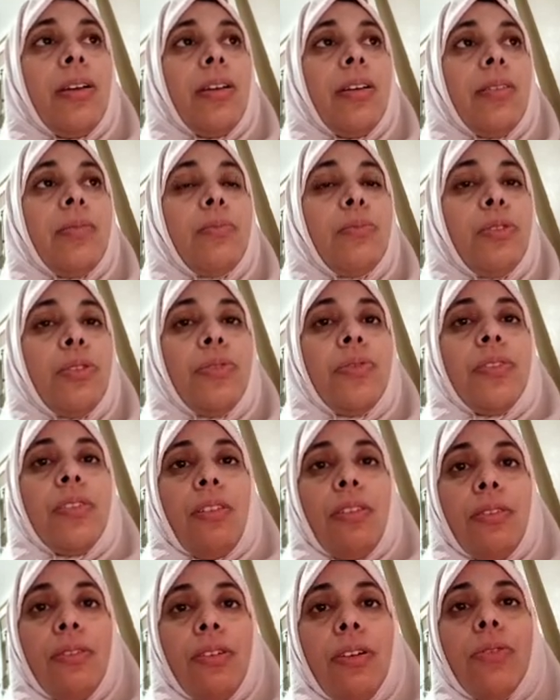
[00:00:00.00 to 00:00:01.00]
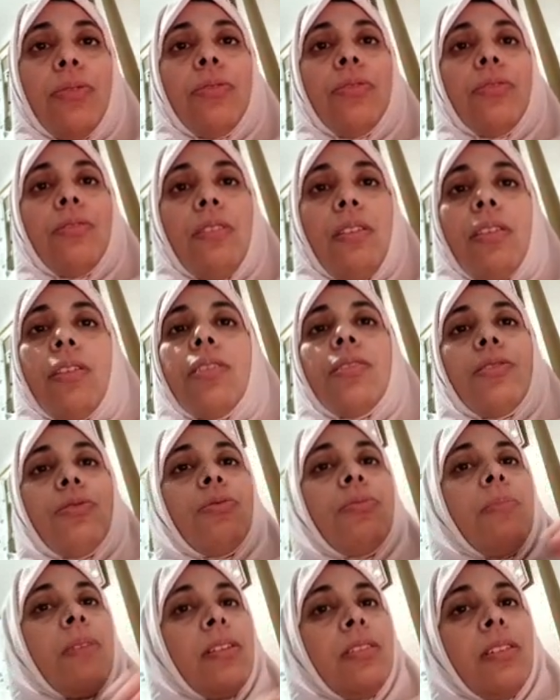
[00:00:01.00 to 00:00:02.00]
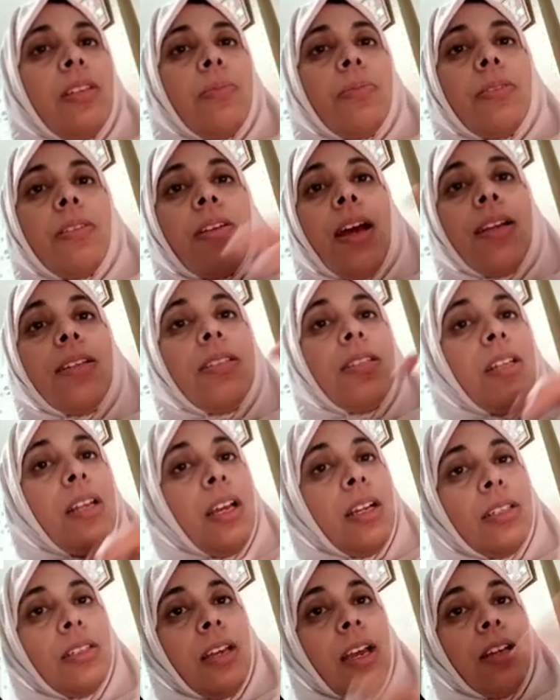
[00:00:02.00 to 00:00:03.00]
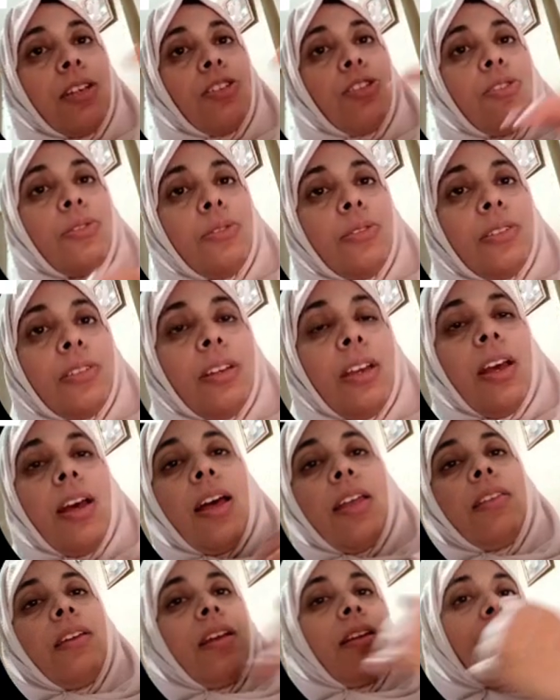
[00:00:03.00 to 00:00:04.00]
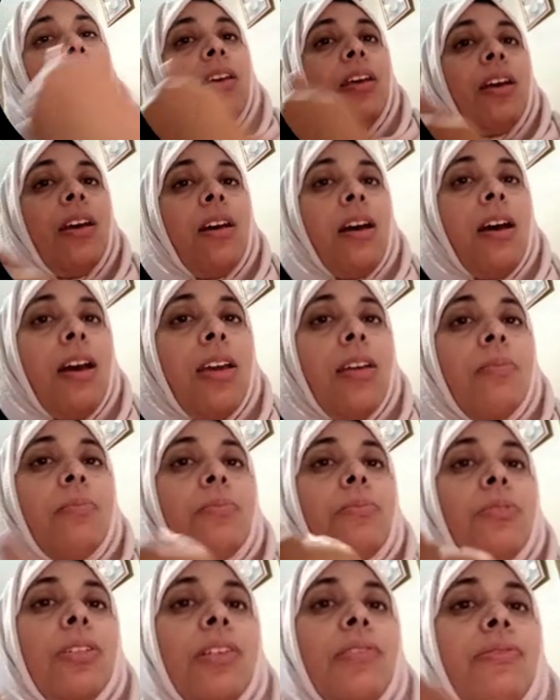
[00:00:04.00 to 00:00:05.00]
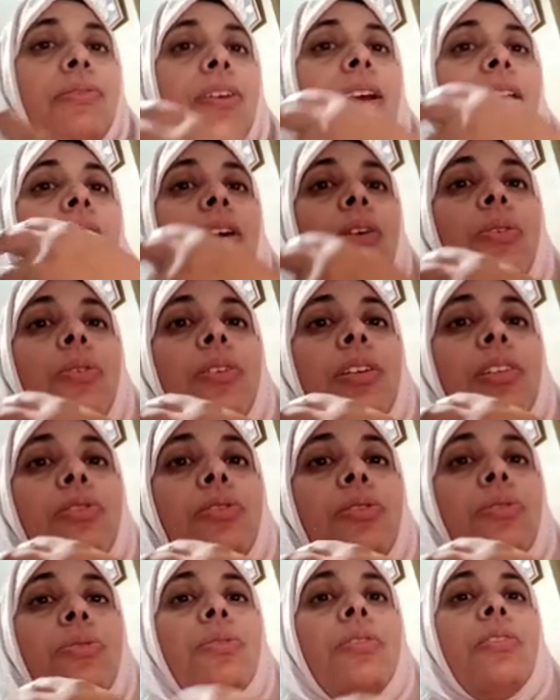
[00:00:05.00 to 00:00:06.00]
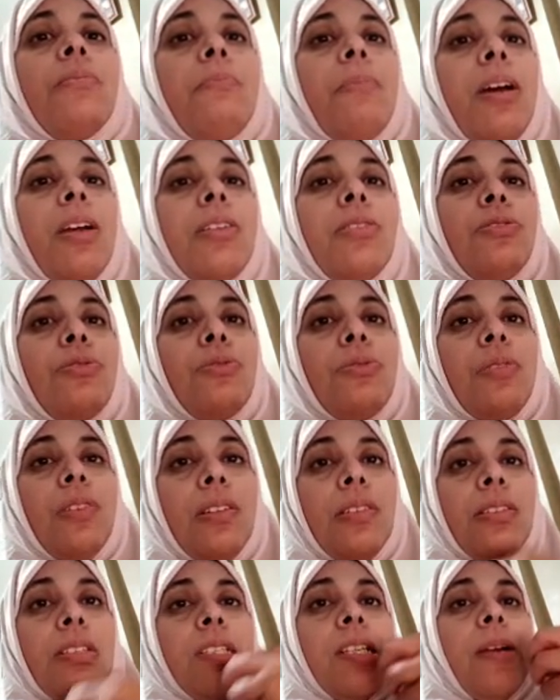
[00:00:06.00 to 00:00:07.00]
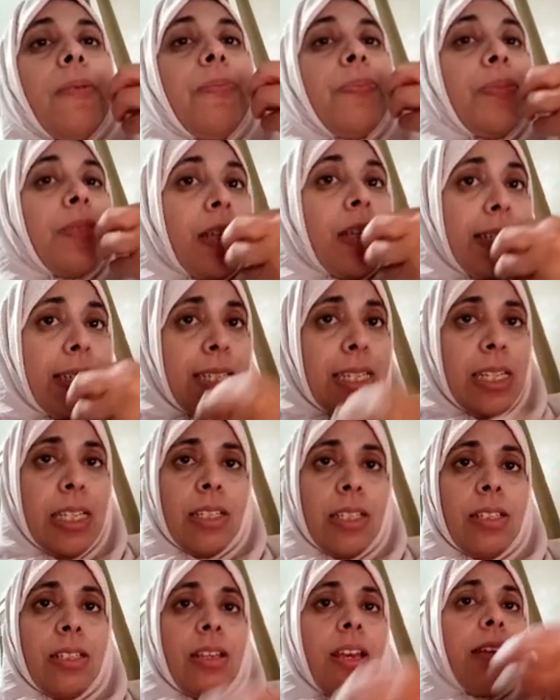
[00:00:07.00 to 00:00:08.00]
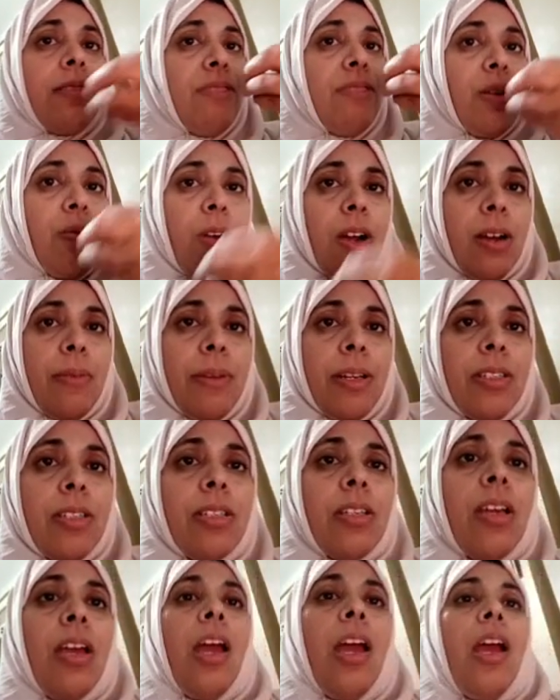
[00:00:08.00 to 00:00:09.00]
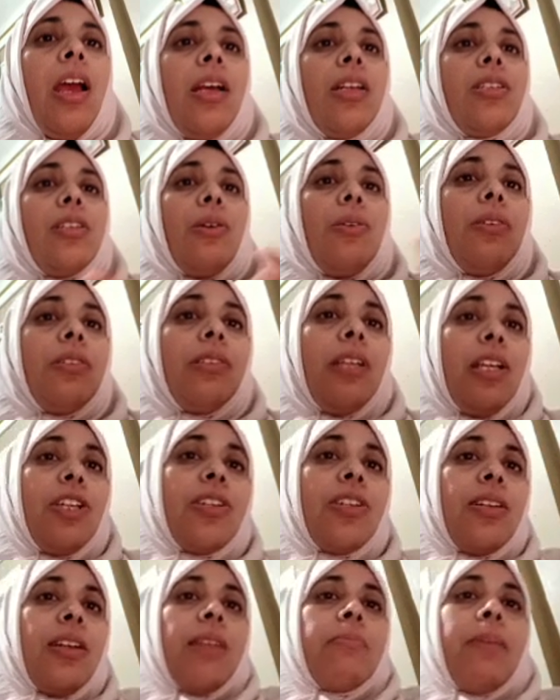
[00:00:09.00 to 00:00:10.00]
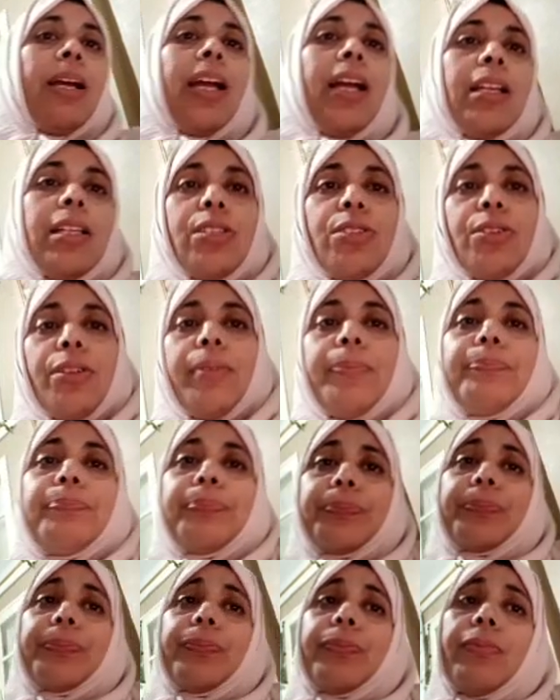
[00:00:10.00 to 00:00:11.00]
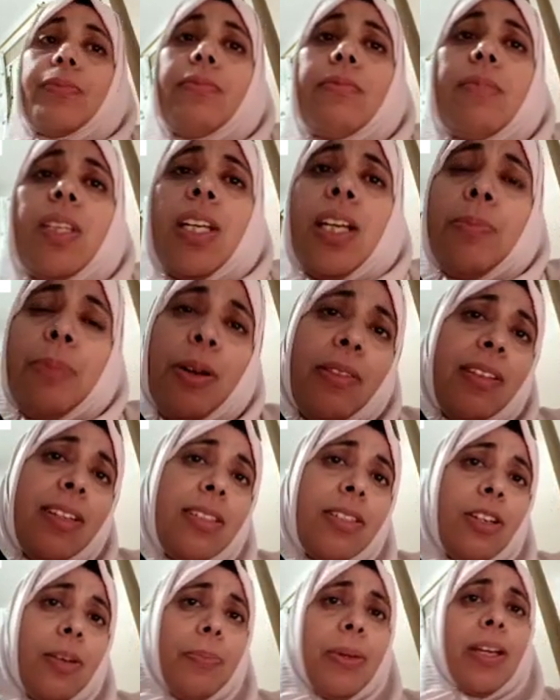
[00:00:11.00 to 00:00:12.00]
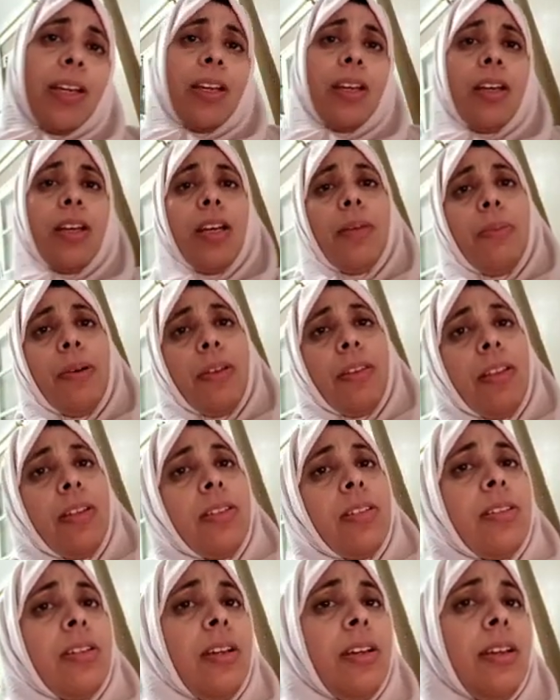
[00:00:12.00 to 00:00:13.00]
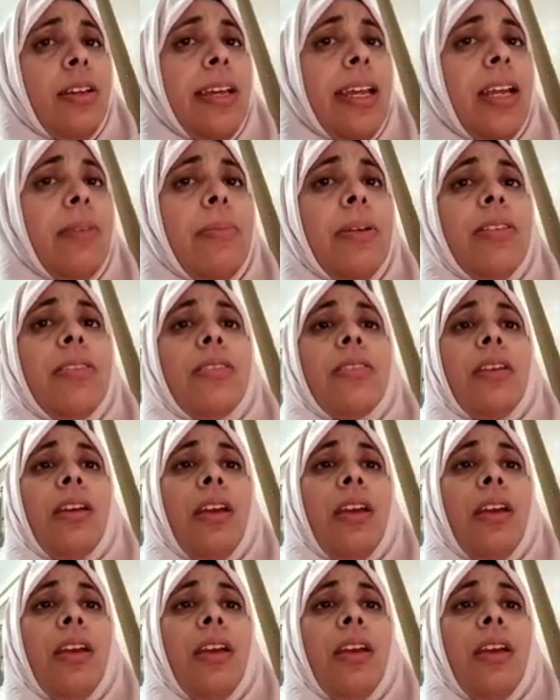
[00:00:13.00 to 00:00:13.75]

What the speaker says: moved through these two main steps. I select, I choose, and then I modify according to my students' needs and requirements. So Nishin and McAllister, about this topic, about these elements,